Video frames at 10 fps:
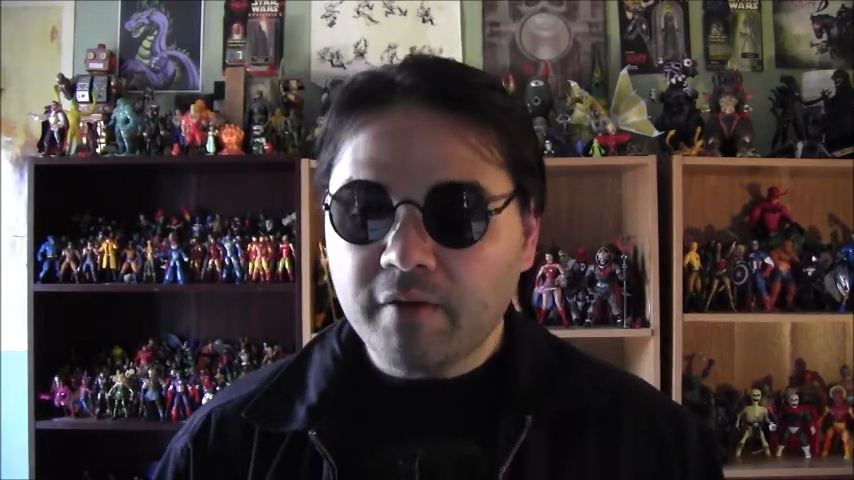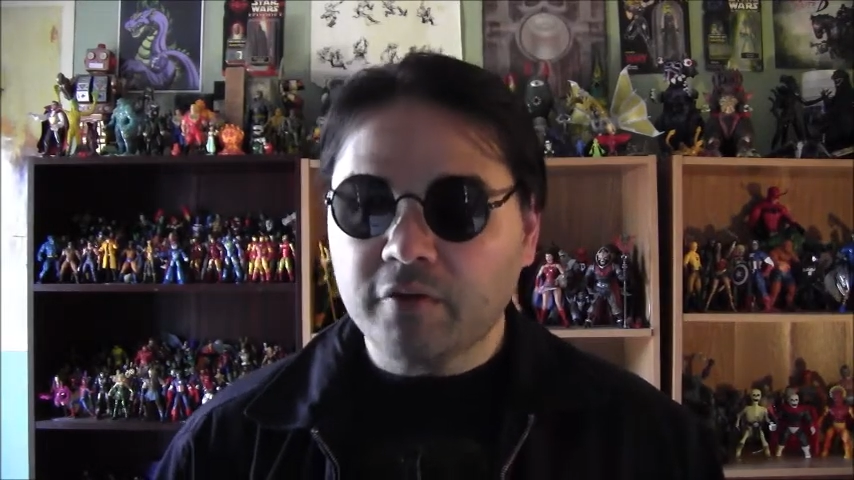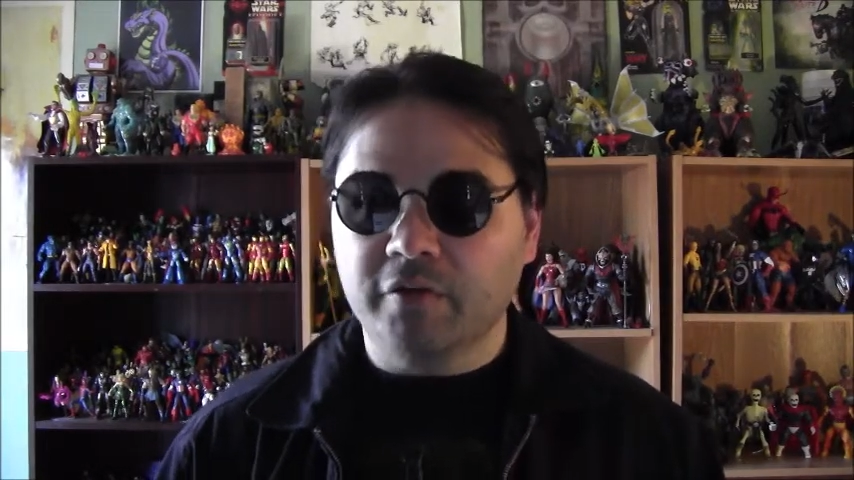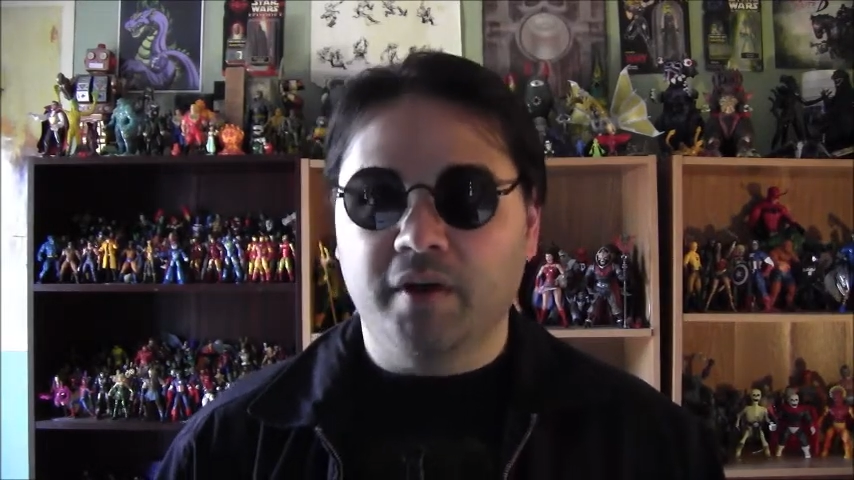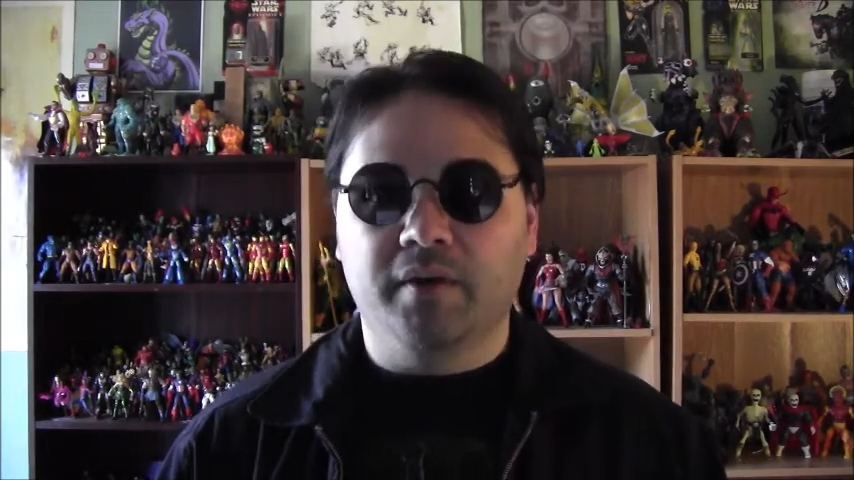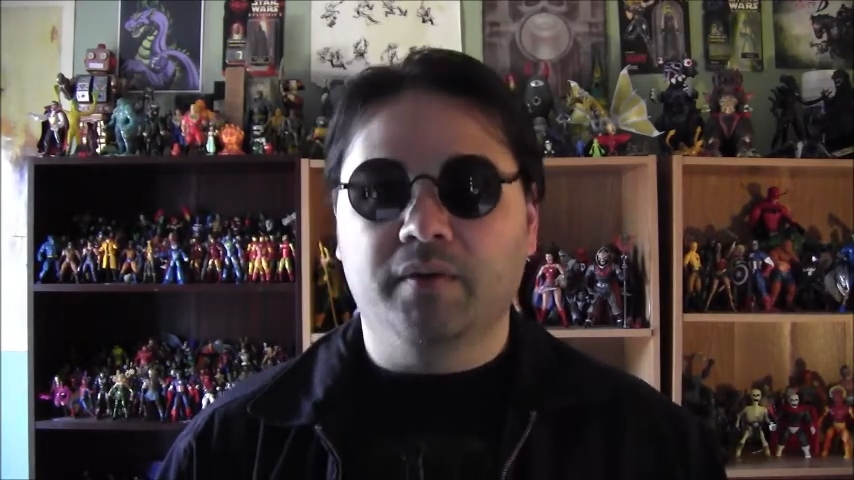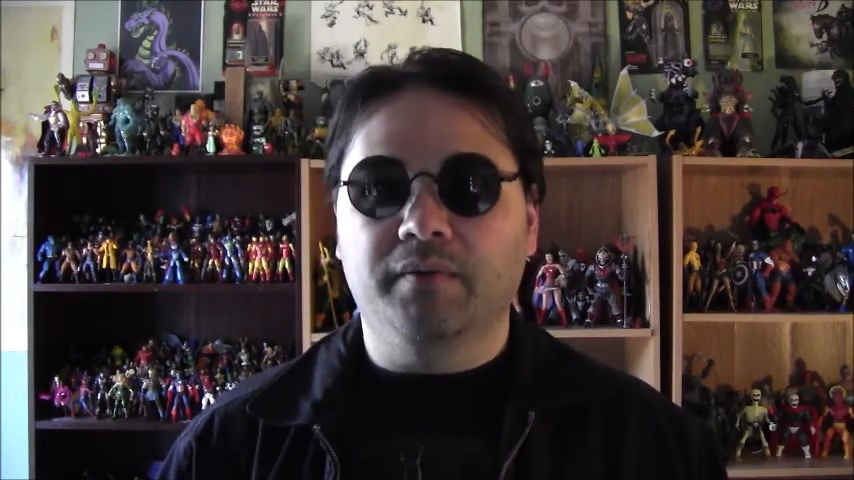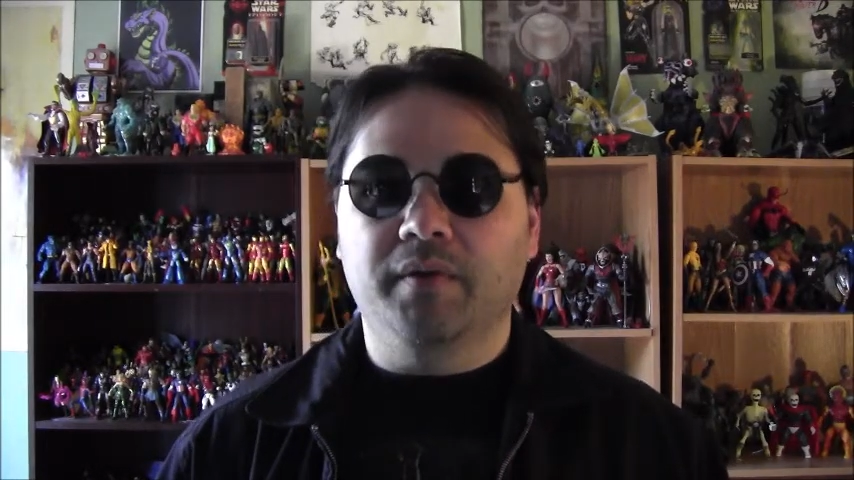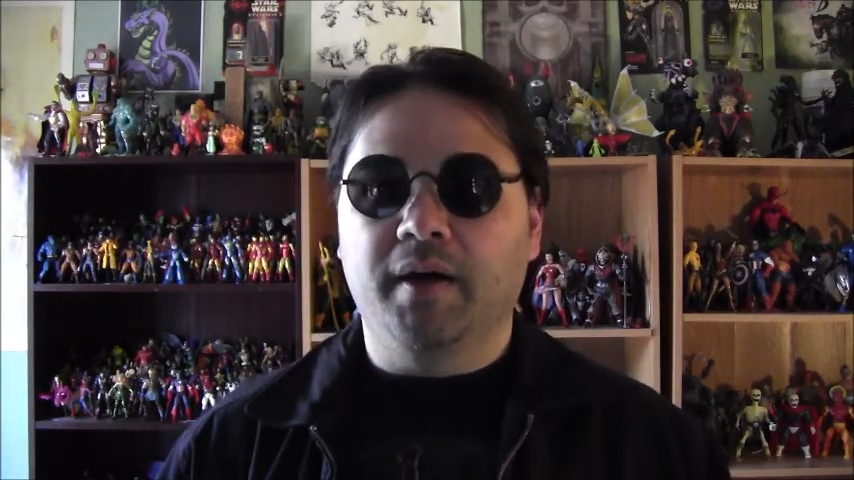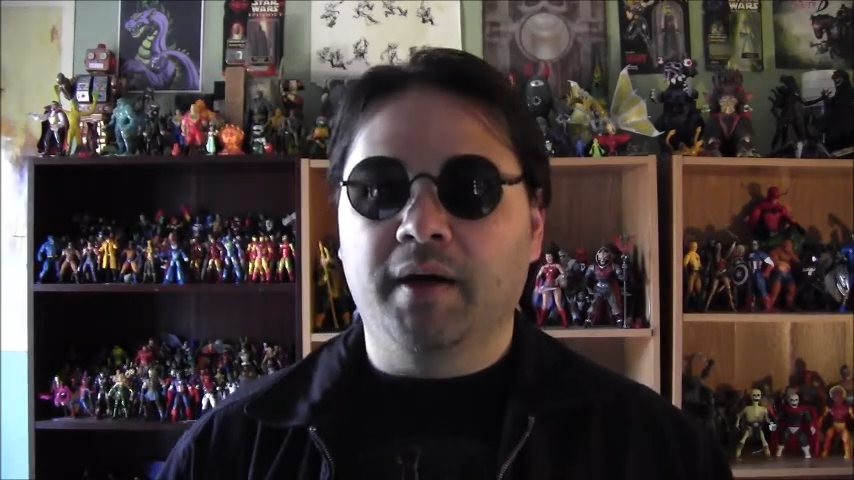
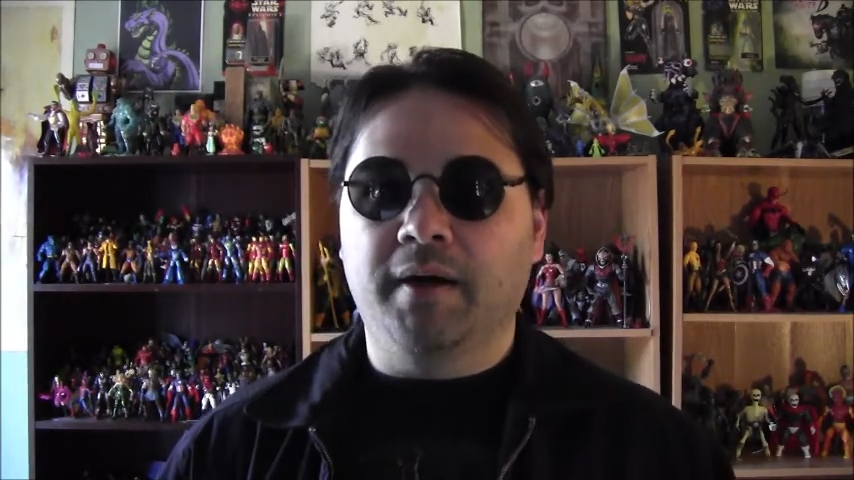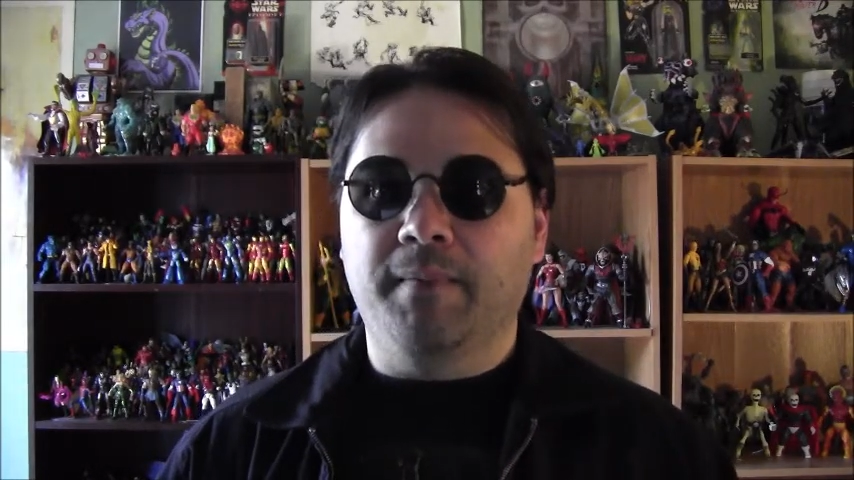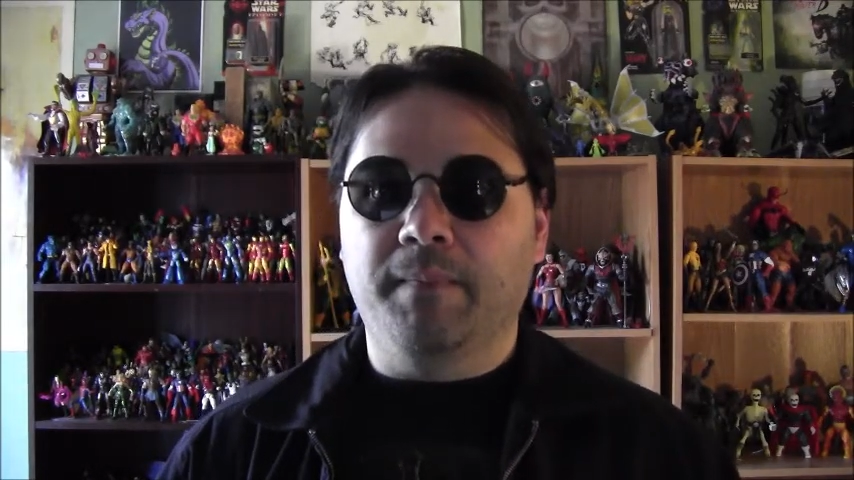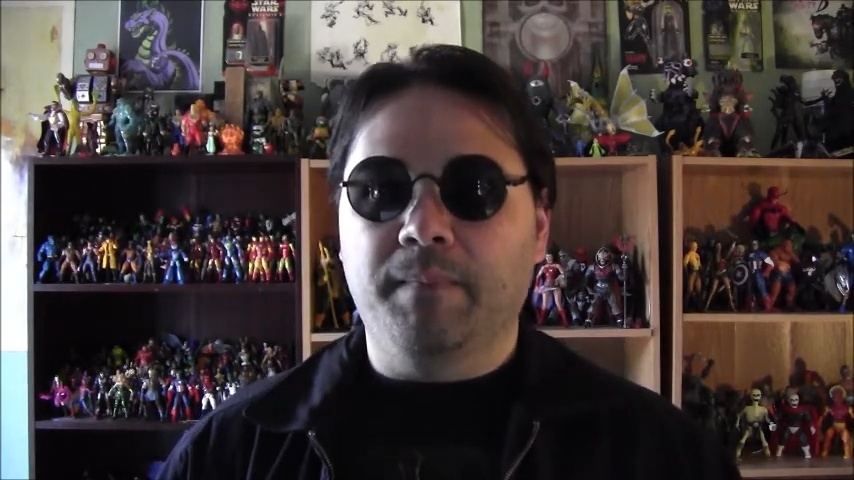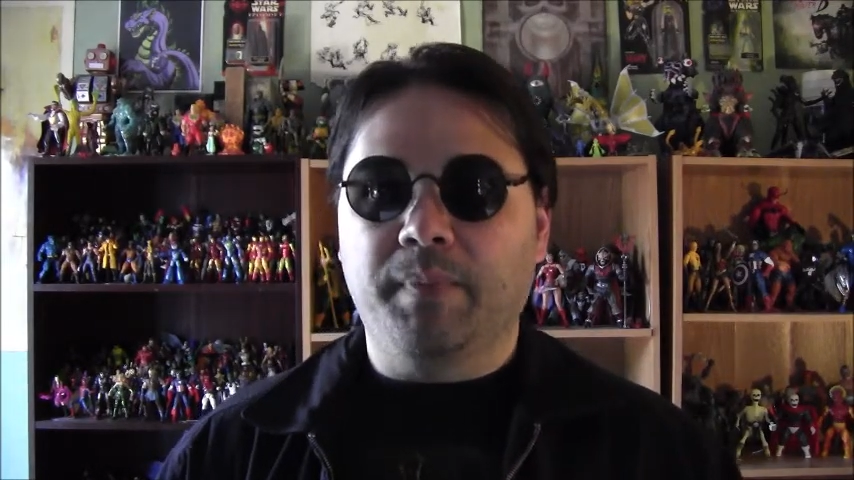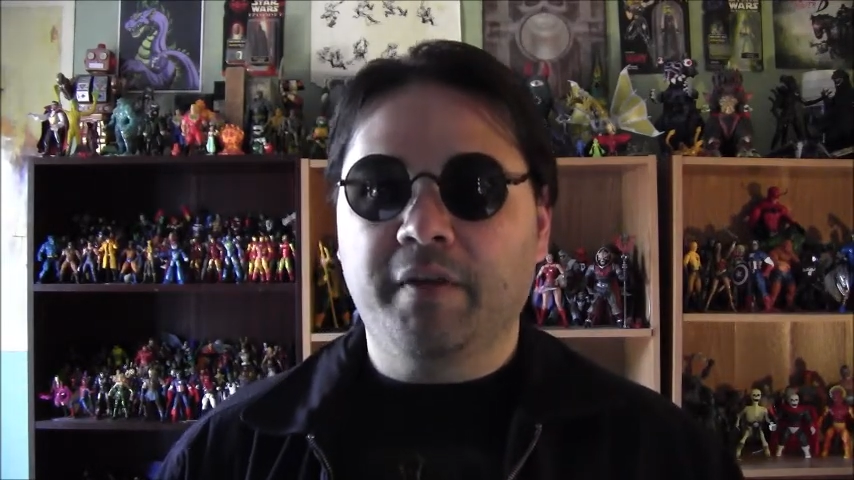So, um,